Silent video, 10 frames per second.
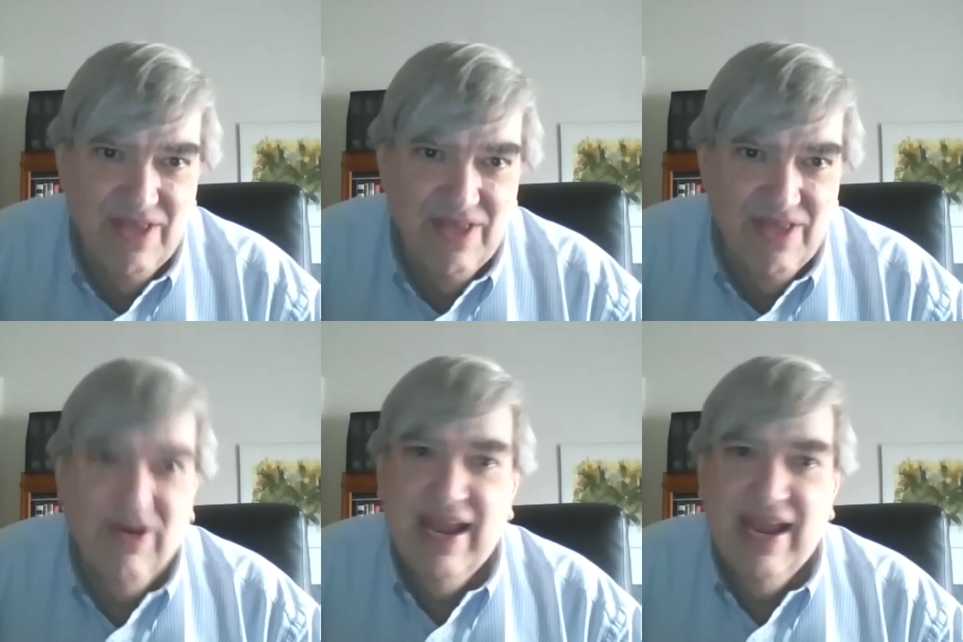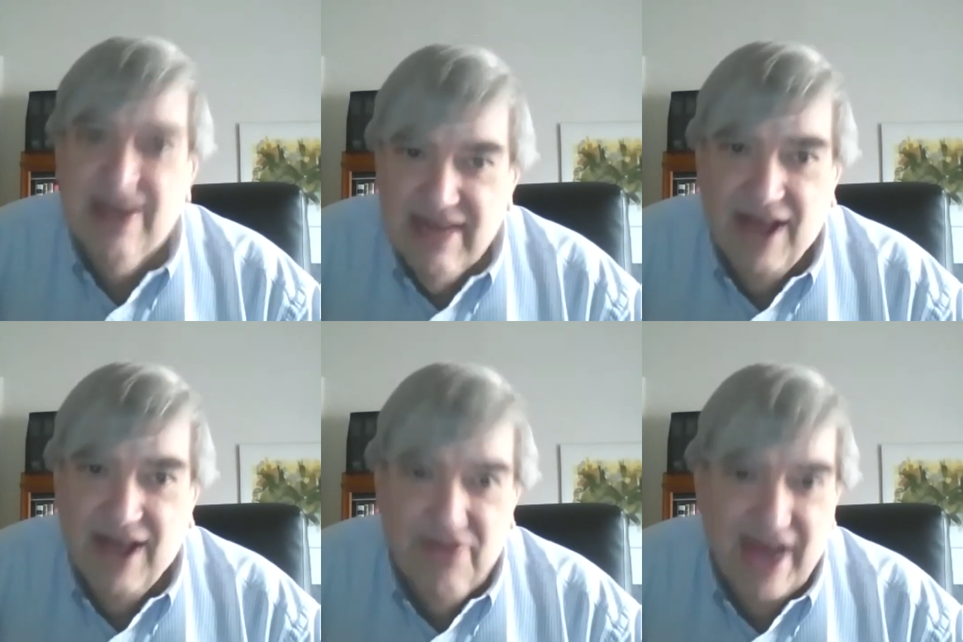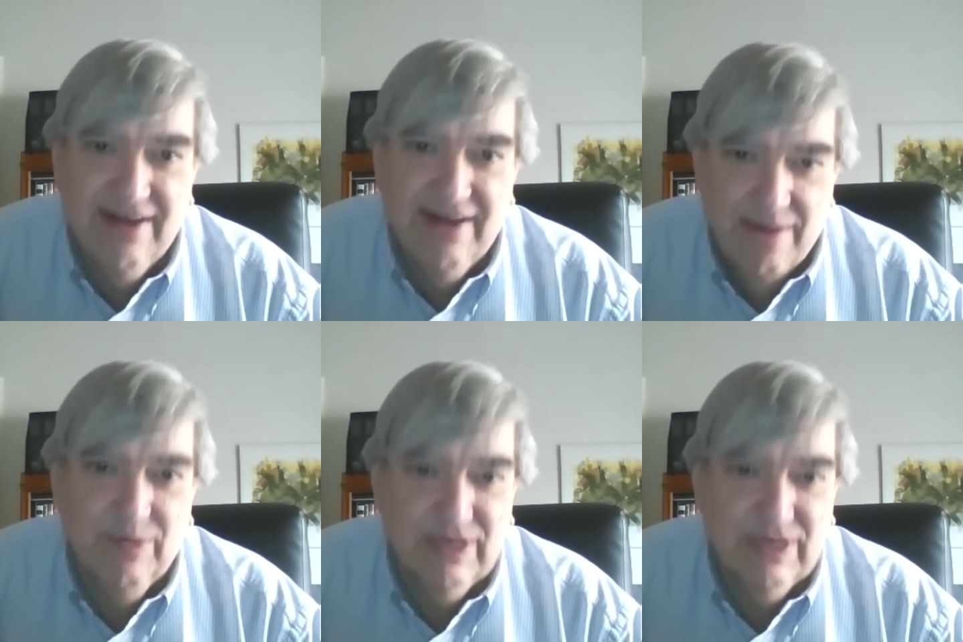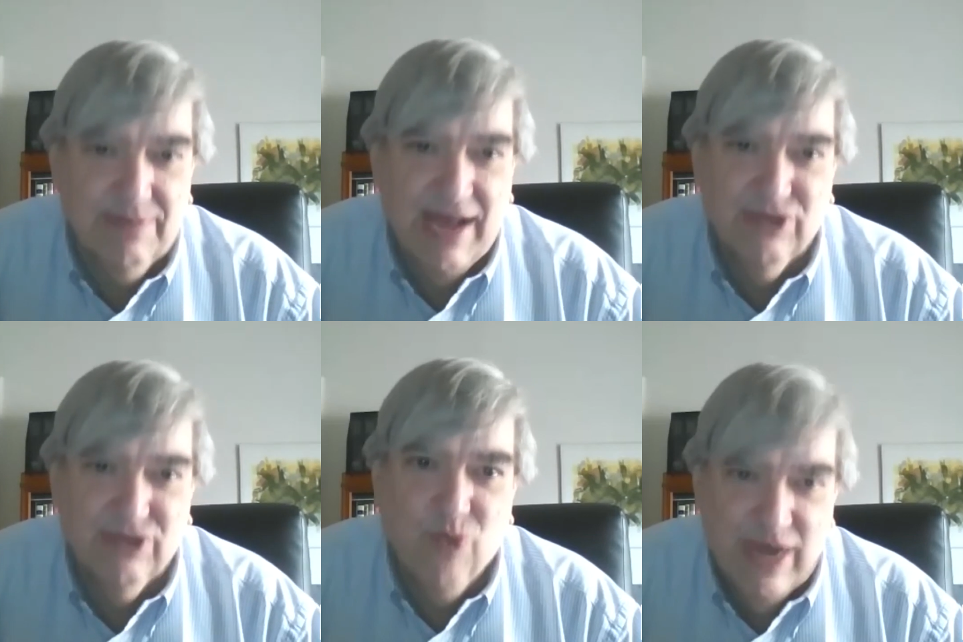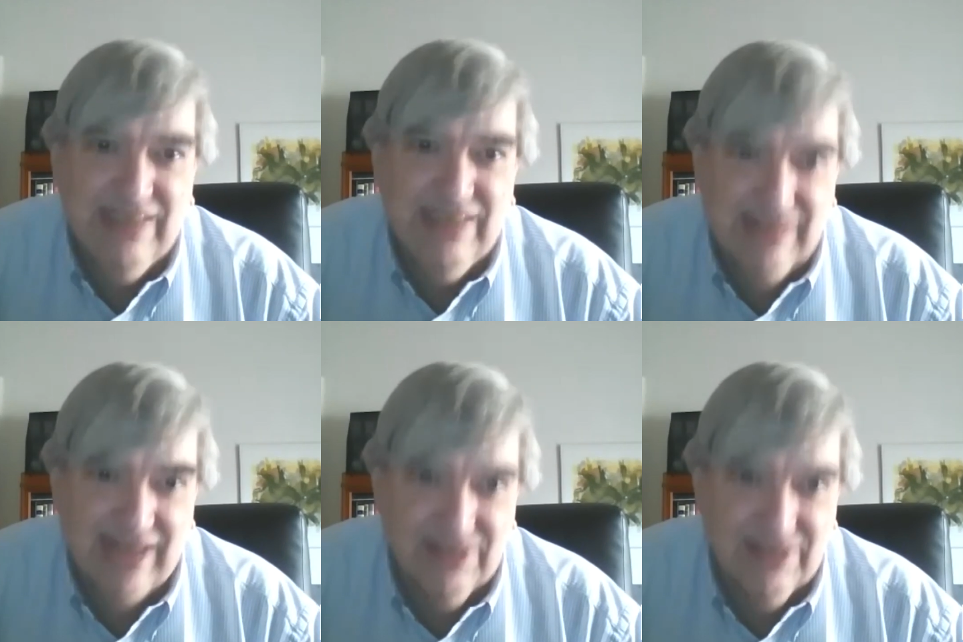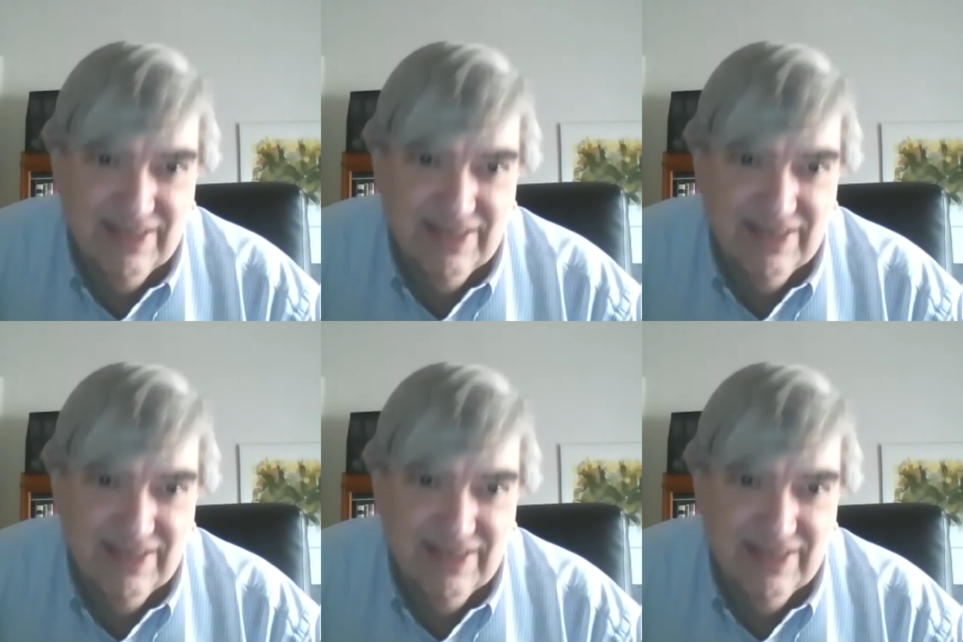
For Intel, that number is about 20 cents